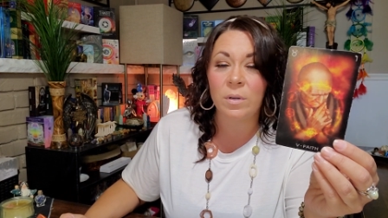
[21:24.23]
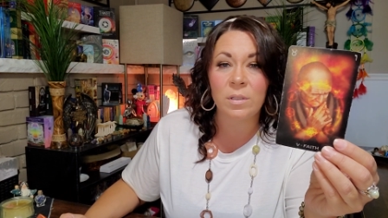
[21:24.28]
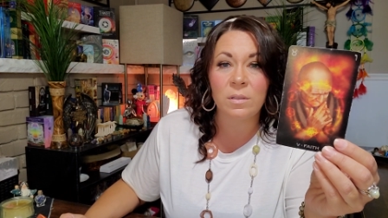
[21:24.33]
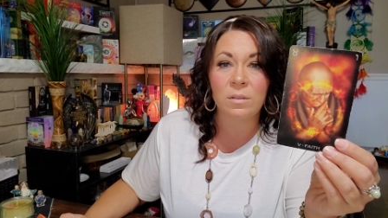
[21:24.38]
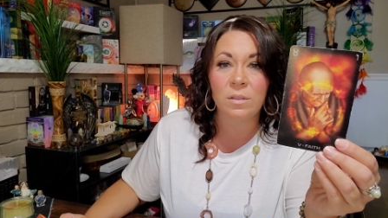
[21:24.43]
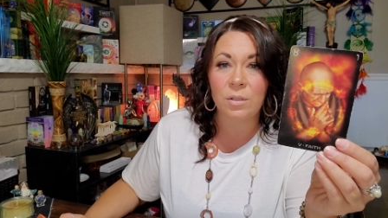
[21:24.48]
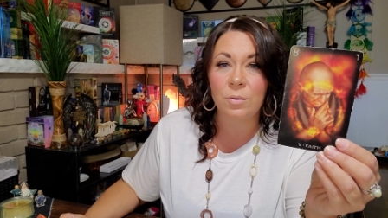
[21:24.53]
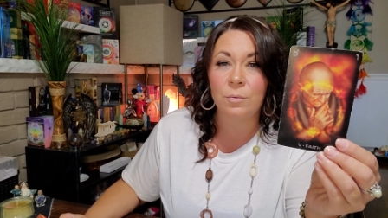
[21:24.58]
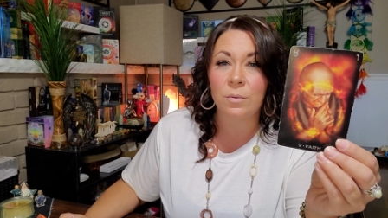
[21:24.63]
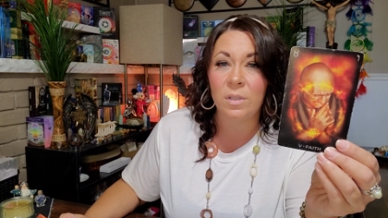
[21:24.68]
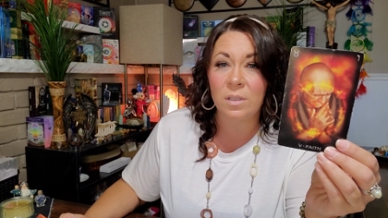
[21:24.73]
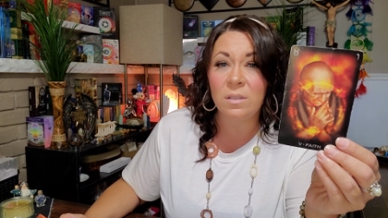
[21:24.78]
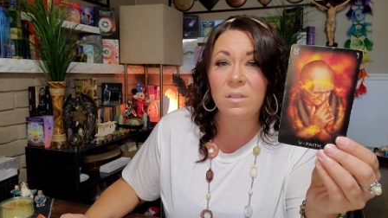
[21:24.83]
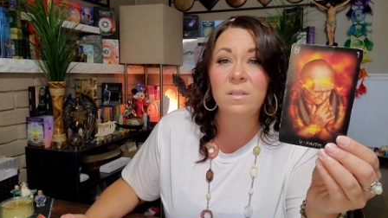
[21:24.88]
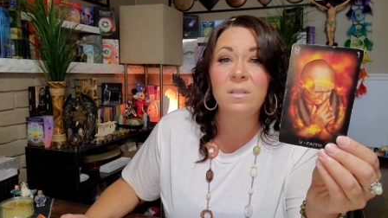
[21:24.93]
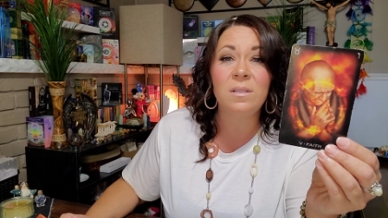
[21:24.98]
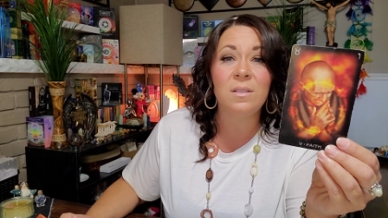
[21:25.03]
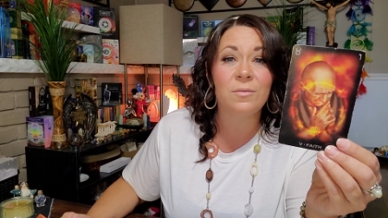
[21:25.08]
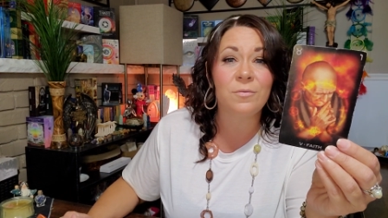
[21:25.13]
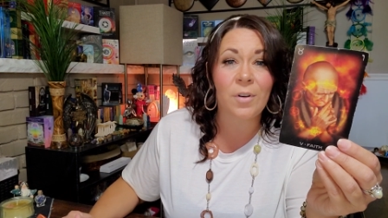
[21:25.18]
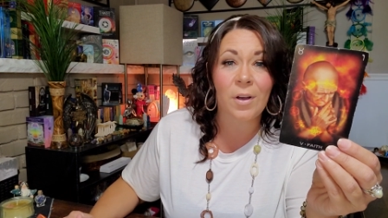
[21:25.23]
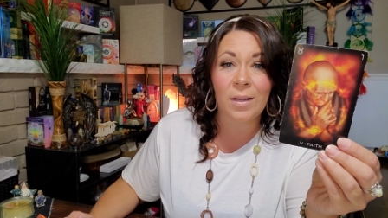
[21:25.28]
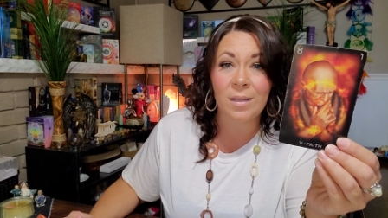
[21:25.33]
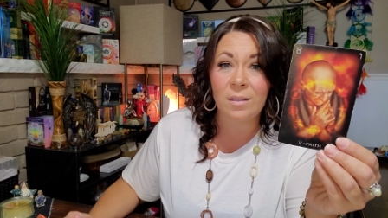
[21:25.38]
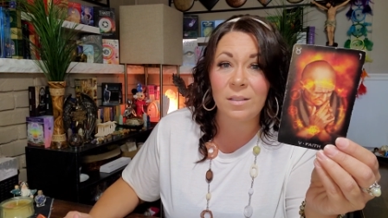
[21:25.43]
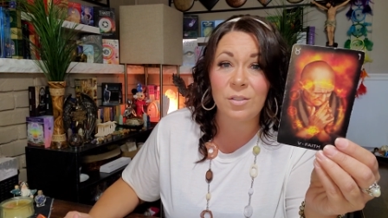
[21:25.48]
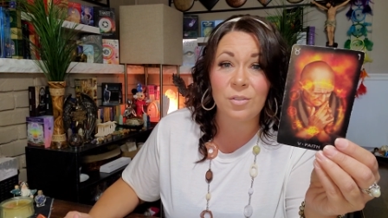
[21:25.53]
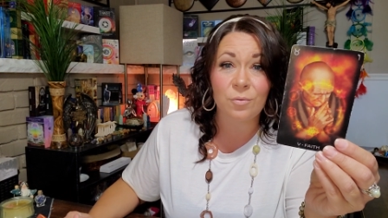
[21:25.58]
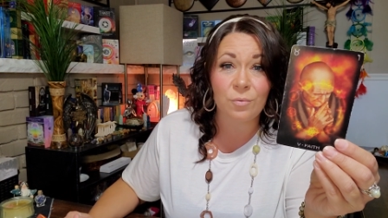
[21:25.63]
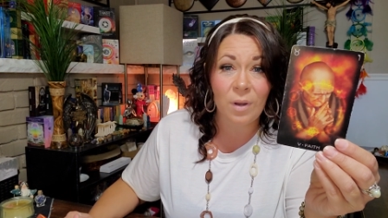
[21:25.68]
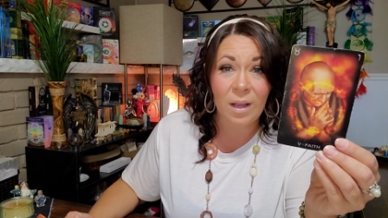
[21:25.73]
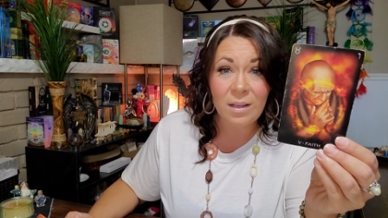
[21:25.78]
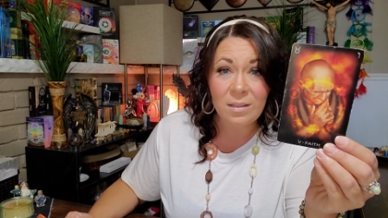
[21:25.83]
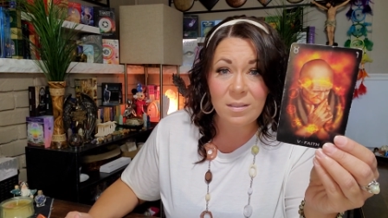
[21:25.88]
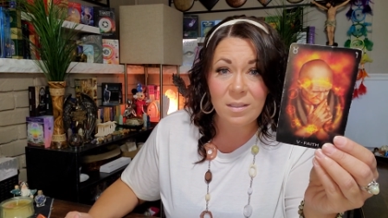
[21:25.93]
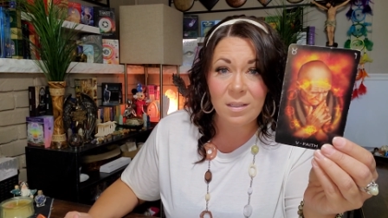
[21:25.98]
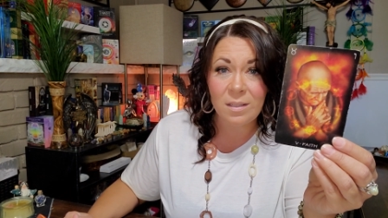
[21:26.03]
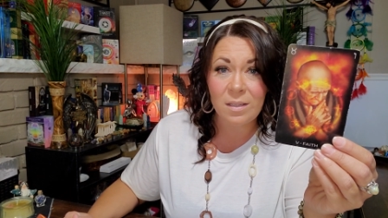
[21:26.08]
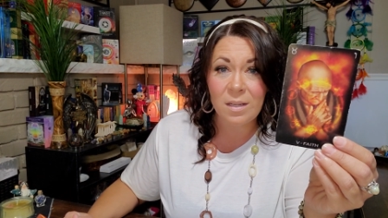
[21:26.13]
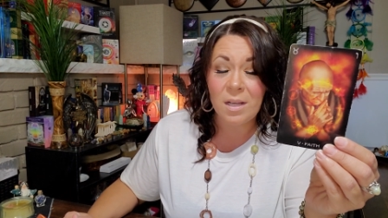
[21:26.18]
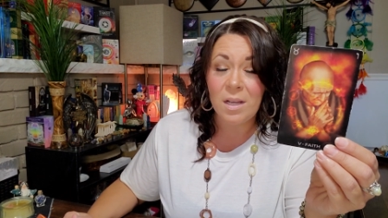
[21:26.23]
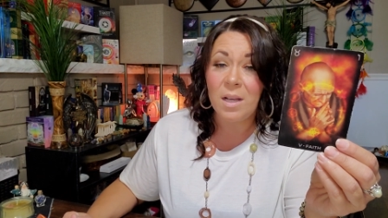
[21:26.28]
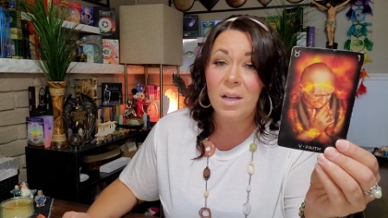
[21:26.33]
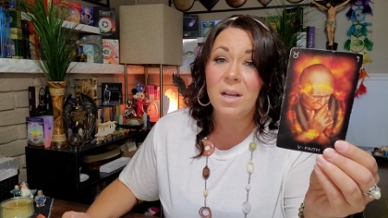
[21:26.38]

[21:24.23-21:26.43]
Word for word: And so this is divinely directed.